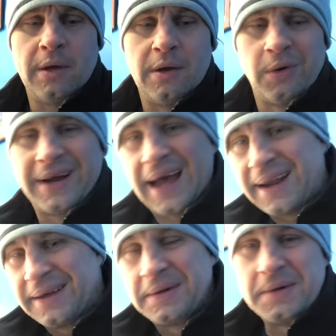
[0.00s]
you know, we're
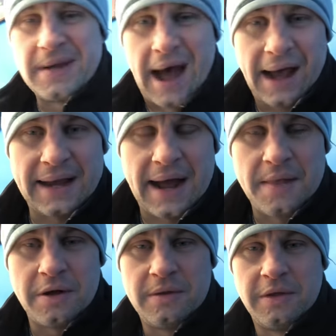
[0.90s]
kind of knocking
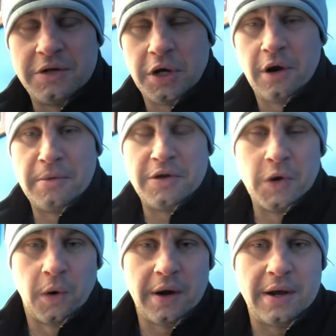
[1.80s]
on the tournament
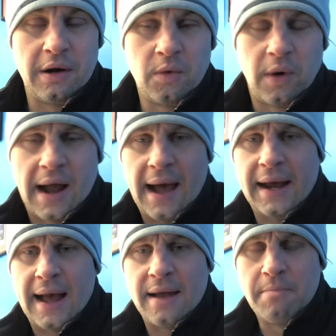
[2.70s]
door here. We're
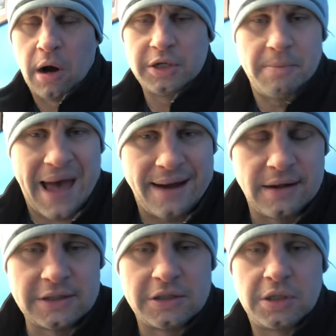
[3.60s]
knocking on March
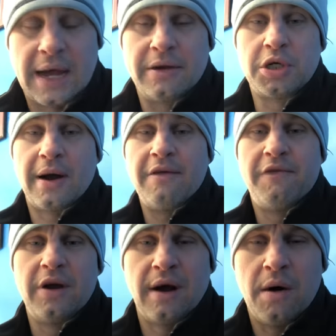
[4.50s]
Madness and kind of trying to
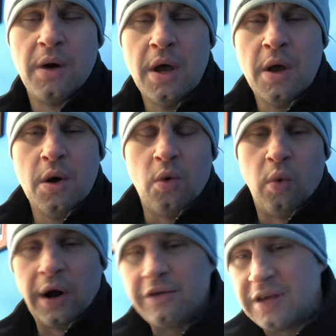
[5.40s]
figure out
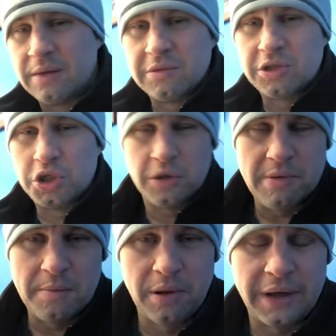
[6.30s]
where teams should
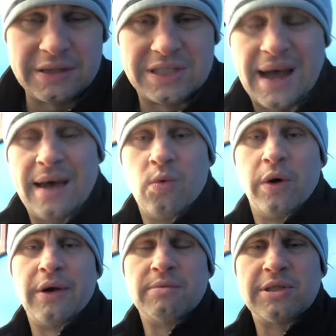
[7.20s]
be placed. Zion
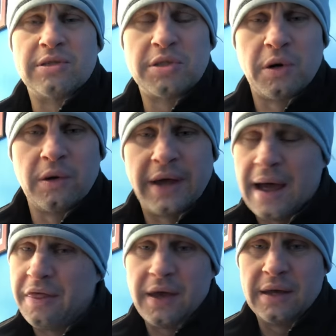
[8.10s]
Williamson certainly,
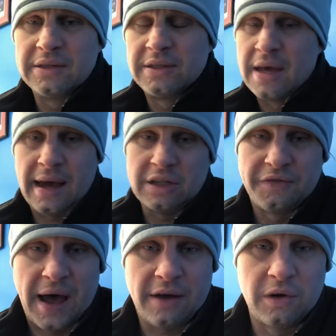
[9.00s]
I think, is the X
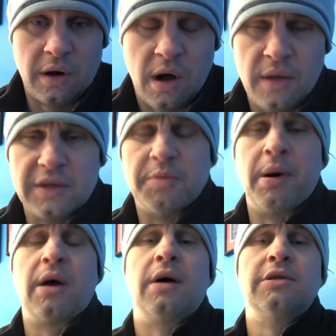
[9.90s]
factor in all this
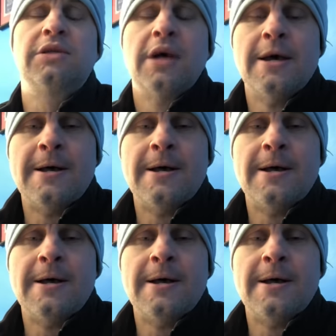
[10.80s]
because